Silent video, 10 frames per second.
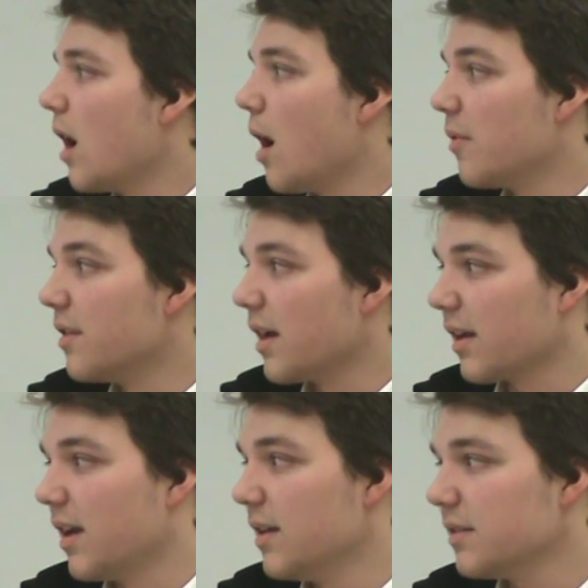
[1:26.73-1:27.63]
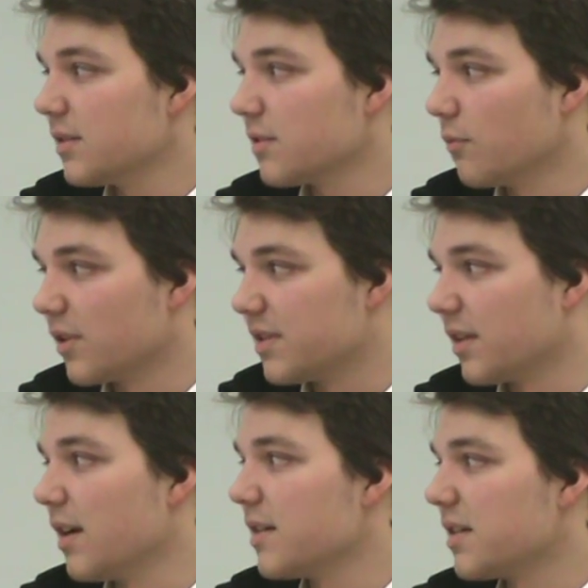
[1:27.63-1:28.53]
And in that case, once
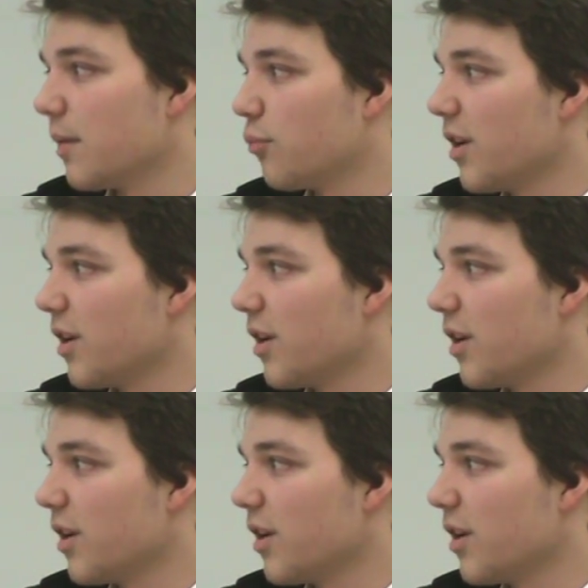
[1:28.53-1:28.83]
again, it's that